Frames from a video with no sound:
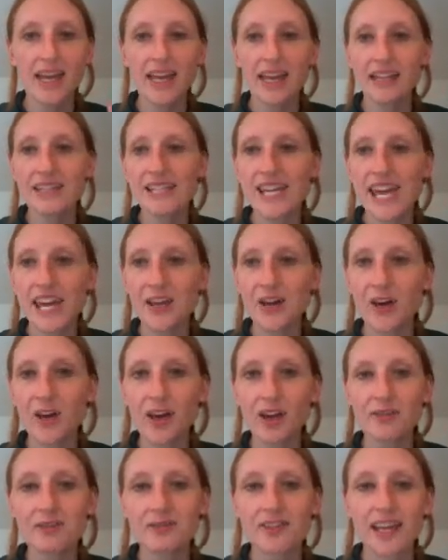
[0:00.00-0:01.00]

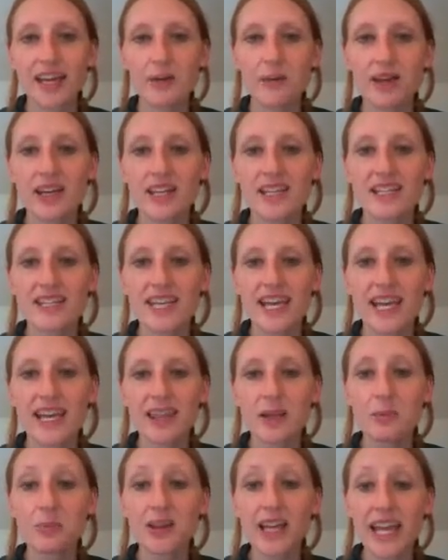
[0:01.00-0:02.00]
Takeoff, we can
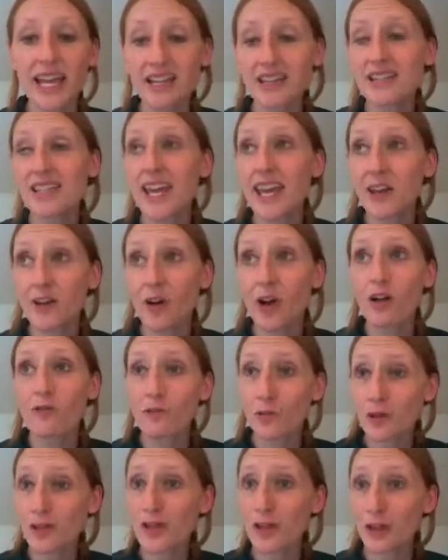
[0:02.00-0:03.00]
say the plane
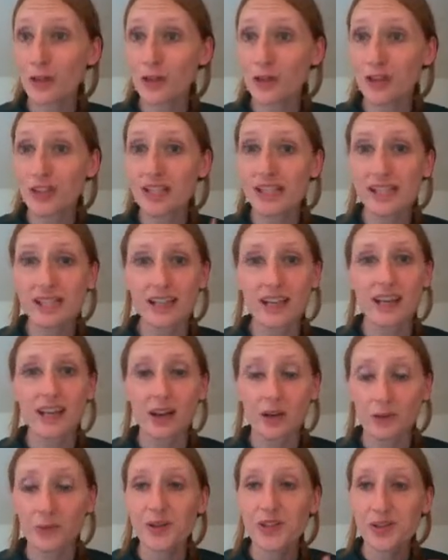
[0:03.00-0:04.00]
takeoff was good,
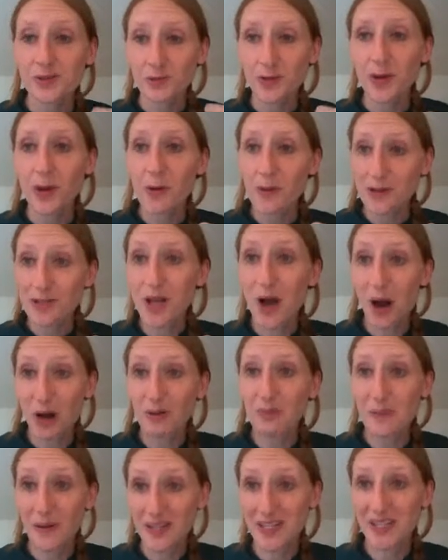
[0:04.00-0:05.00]
which we always
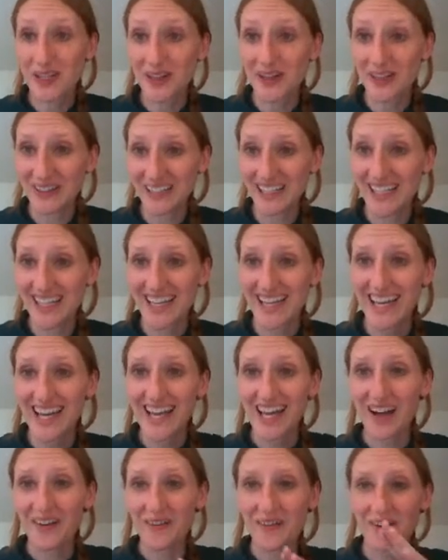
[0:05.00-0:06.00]
hope it's good
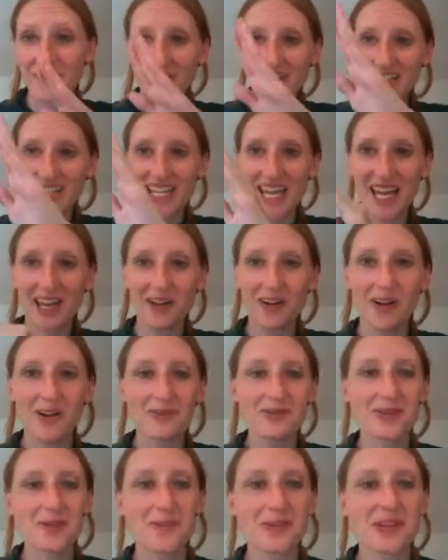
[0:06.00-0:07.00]
when we take
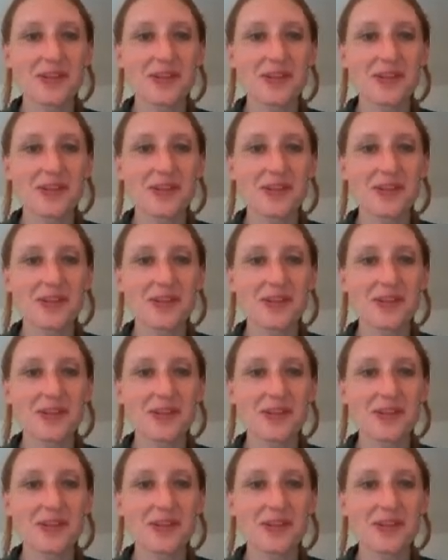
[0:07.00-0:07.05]
off from the